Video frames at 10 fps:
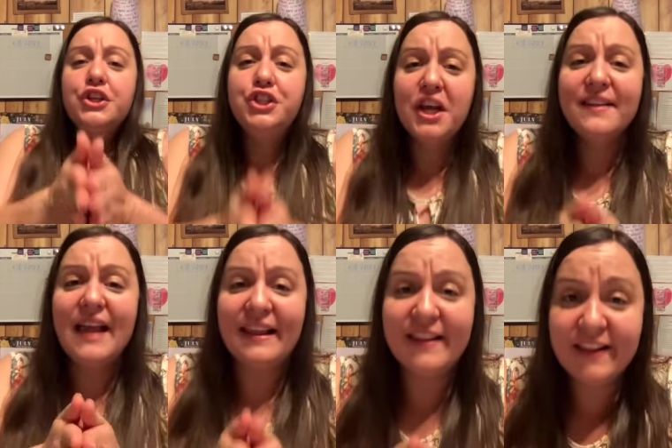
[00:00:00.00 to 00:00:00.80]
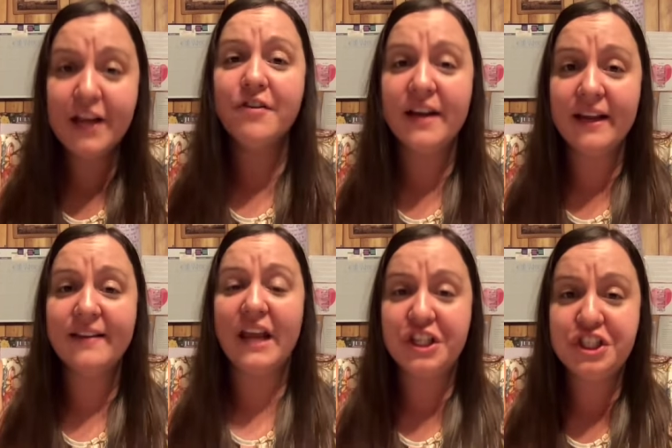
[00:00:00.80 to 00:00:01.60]
just as
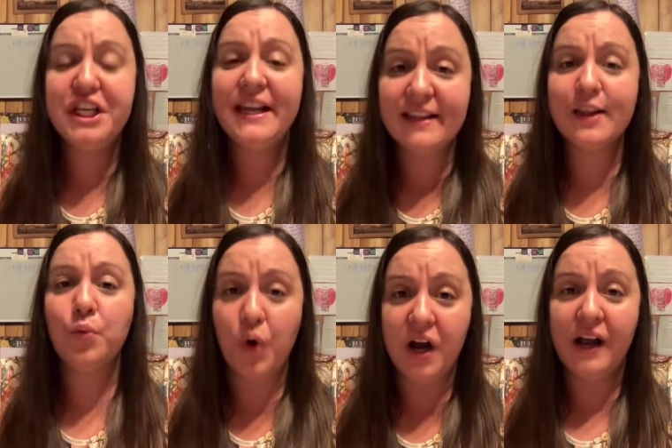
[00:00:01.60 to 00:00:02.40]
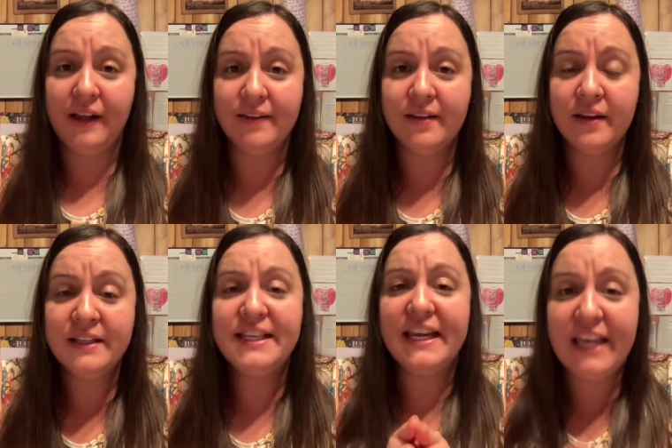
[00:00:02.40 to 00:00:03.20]
serious as Jesus was
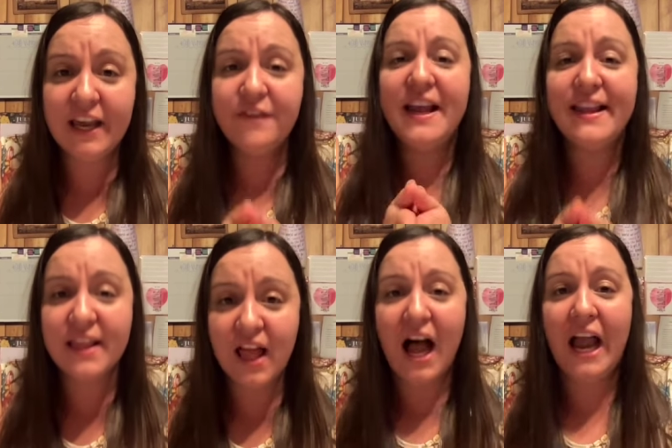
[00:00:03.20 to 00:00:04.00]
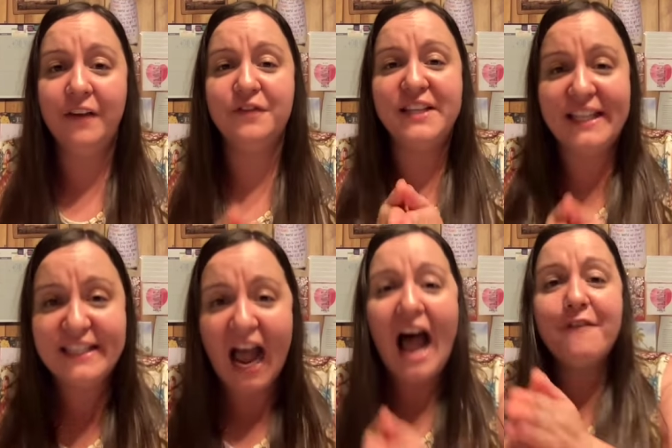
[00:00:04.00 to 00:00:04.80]
to give his life to
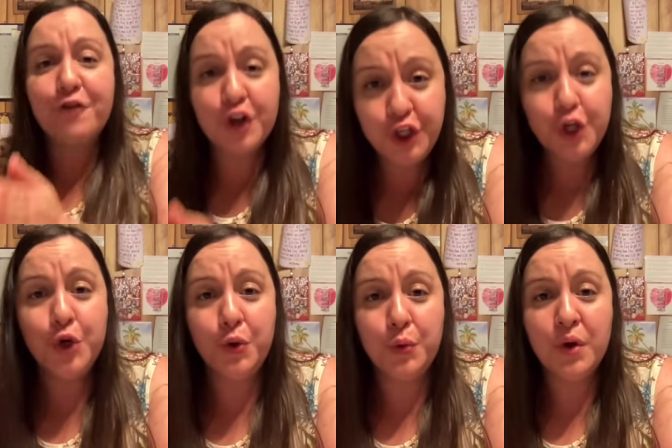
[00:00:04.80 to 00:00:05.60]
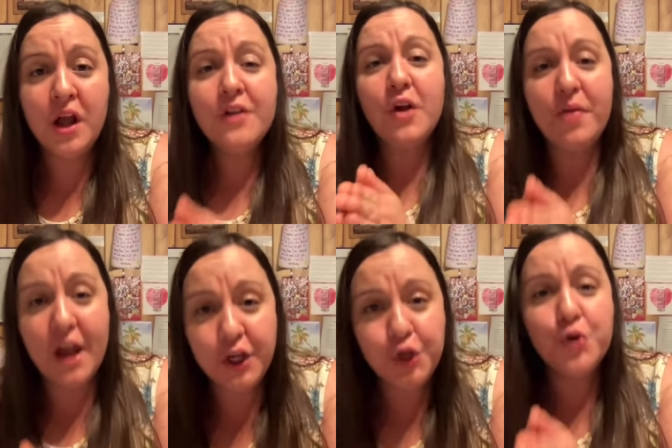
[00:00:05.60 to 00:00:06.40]
die for you so
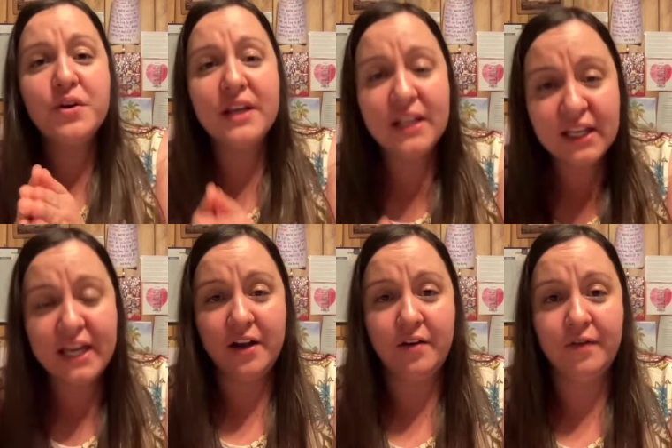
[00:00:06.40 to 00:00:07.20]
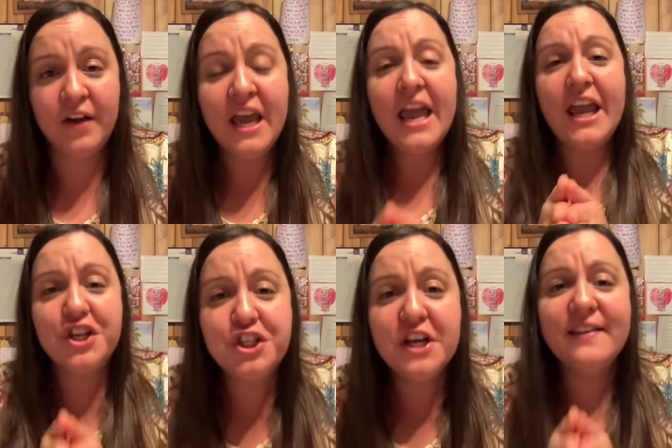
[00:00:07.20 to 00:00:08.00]
that you could live is
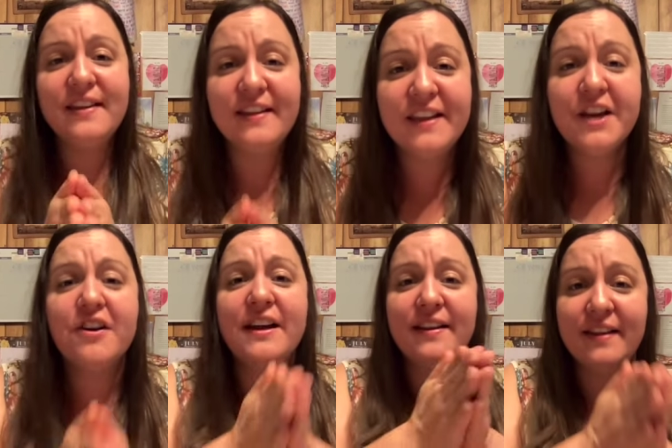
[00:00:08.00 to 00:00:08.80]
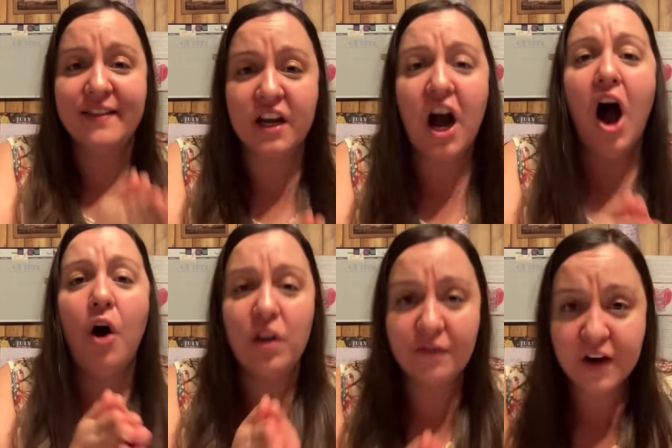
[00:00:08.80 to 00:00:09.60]
just as serious as the
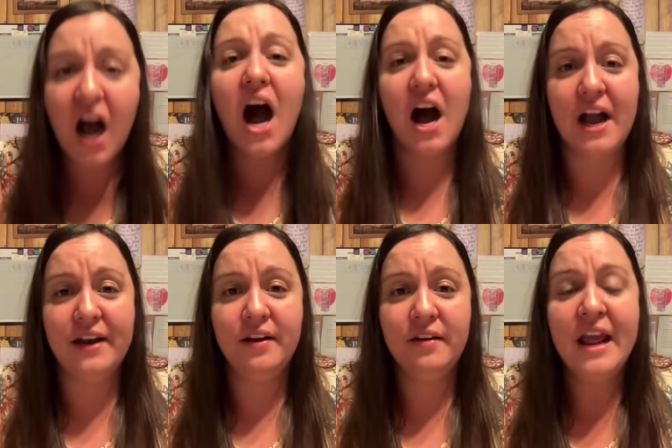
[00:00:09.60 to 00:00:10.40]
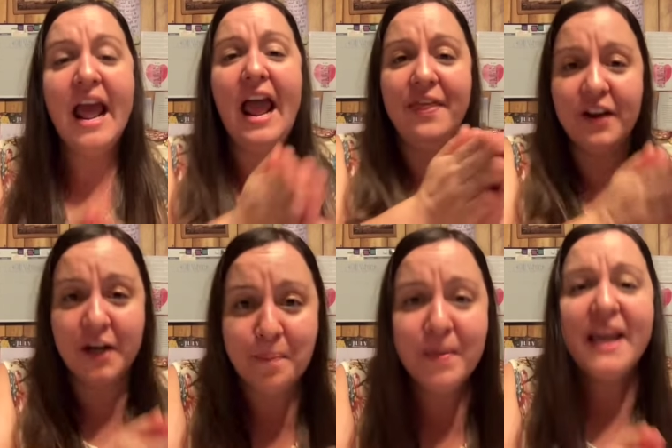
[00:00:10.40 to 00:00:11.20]
call of God and the
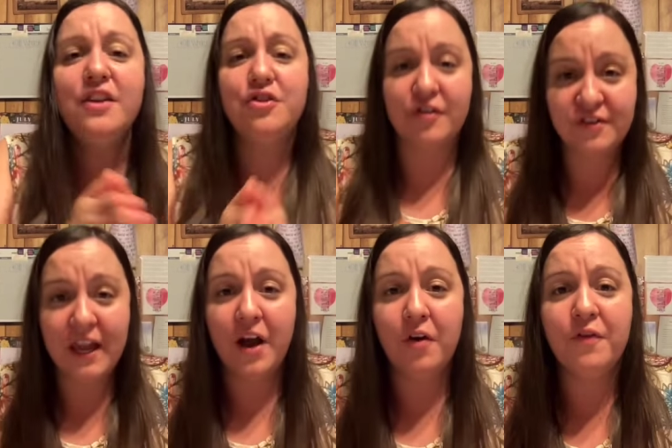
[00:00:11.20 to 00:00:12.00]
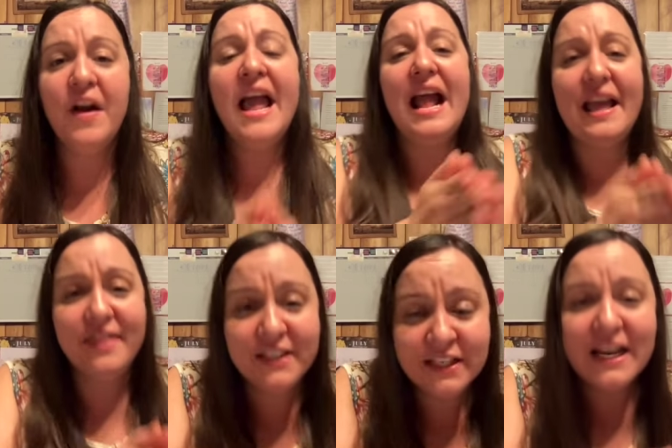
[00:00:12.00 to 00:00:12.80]
committing yourself and
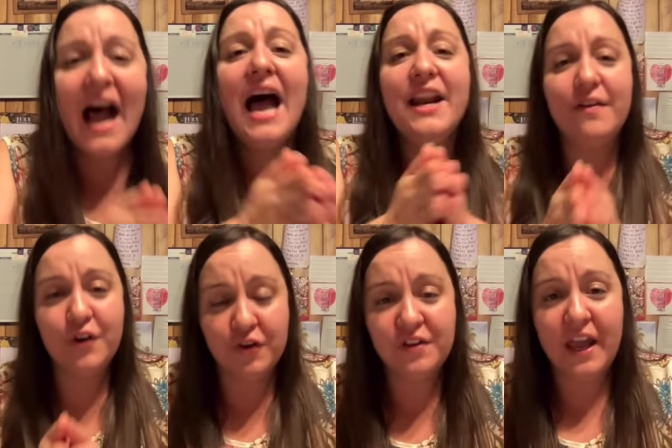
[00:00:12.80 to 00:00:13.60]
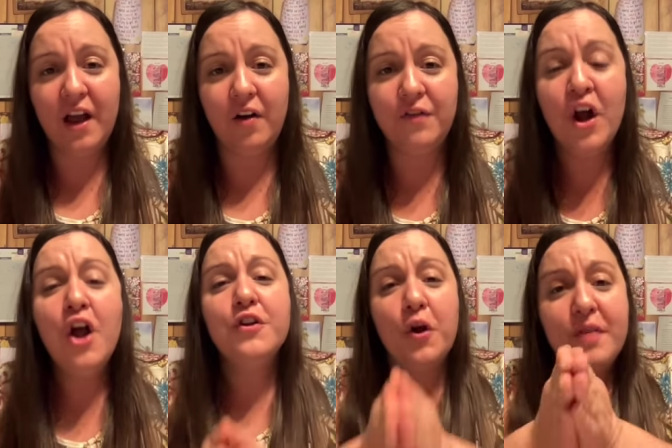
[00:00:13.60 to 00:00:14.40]
the denying of yourself
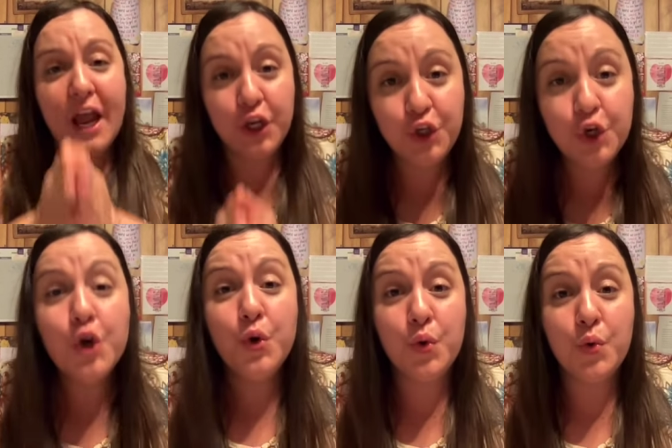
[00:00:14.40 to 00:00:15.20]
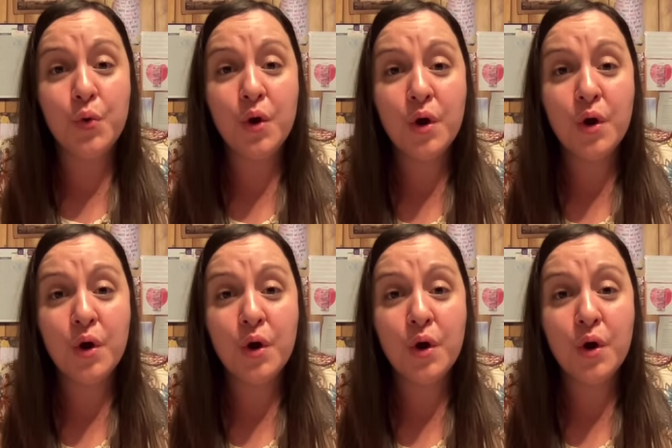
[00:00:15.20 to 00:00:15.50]
so that you